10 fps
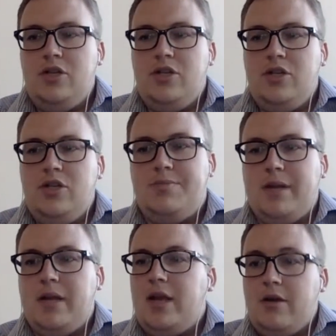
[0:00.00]
she's
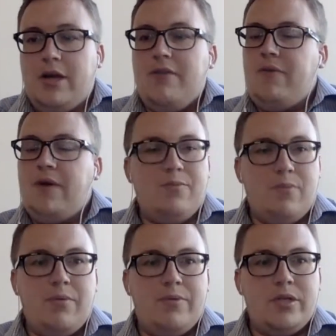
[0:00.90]
been like, okay, fine,
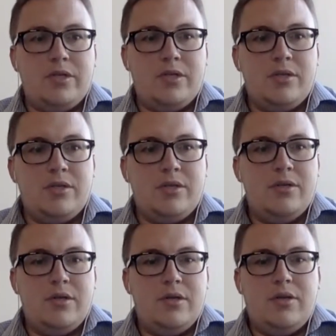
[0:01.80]
well, we'll just
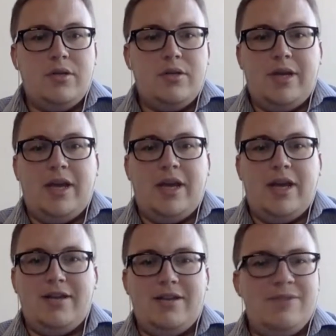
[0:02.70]
do it when you can,
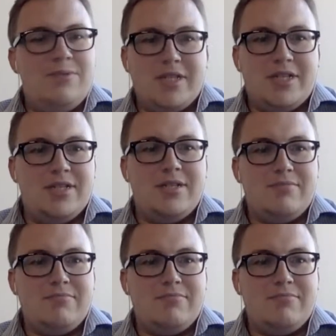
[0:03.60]
which is